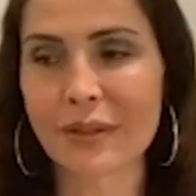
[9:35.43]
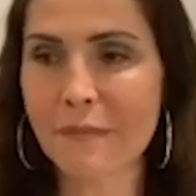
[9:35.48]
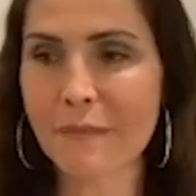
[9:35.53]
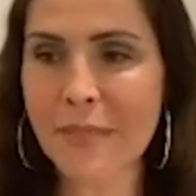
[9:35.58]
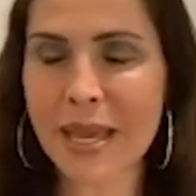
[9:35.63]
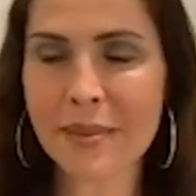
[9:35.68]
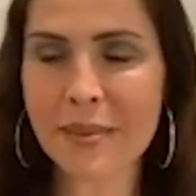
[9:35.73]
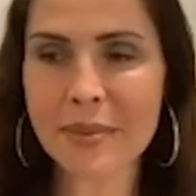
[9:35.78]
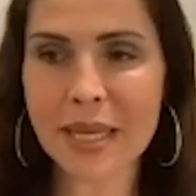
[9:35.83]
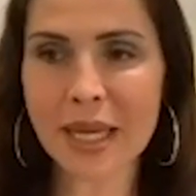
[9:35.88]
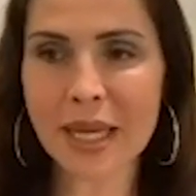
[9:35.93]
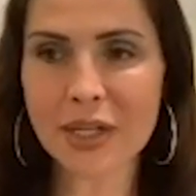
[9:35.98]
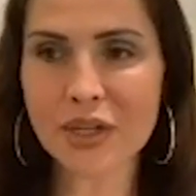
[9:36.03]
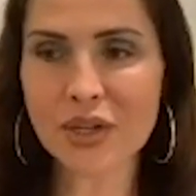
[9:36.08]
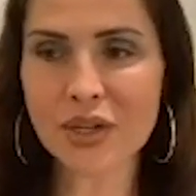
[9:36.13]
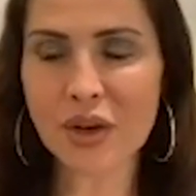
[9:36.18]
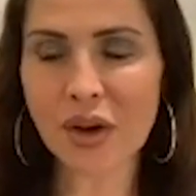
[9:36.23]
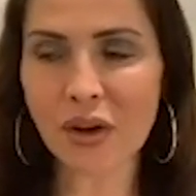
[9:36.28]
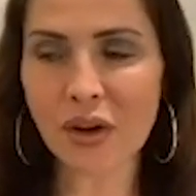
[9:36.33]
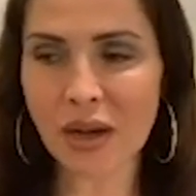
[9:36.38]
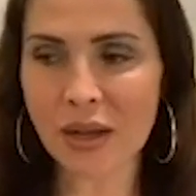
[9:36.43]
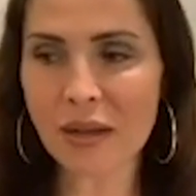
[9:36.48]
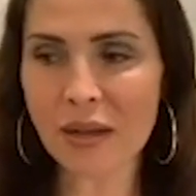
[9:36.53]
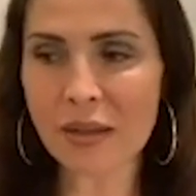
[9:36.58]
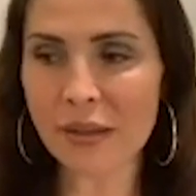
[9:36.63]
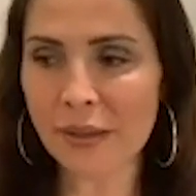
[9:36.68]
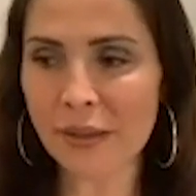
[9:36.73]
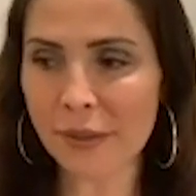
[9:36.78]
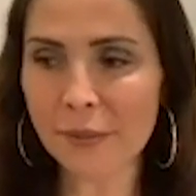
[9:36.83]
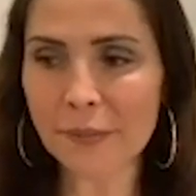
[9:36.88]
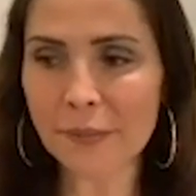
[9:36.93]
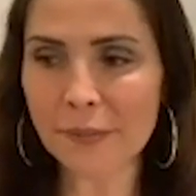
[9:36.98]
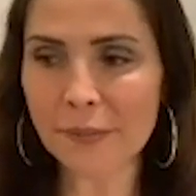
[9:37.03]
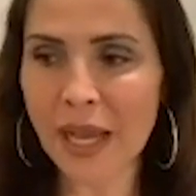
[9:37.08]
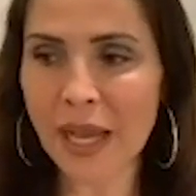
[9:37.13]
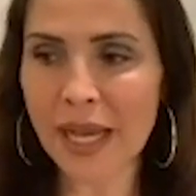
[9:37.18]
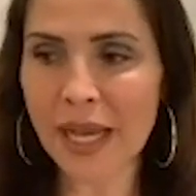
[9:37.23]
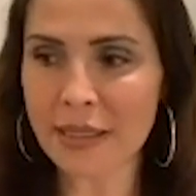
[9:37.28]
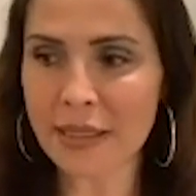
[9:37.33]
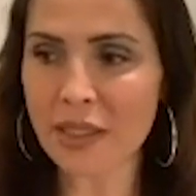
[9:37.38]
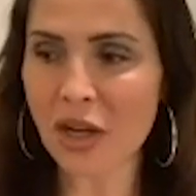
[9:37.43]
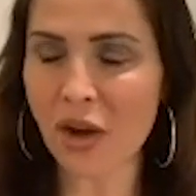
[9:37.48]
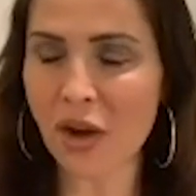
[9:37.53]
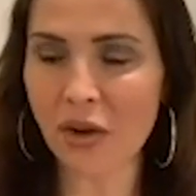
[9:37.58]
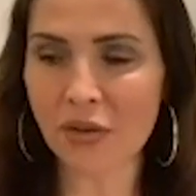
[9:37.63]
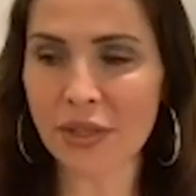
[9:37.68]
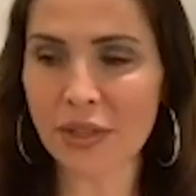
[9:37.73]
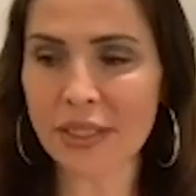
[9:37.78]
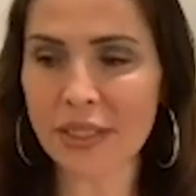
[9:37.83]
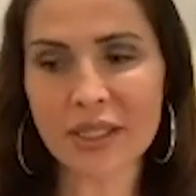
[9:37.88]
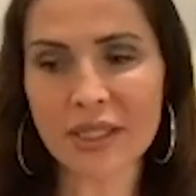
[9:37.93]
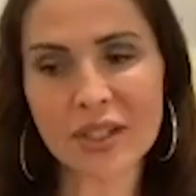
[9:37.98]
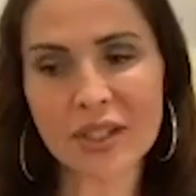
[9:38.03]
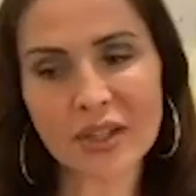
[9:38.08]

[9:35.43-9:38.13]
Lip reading: maybe are not as tolerant. I don't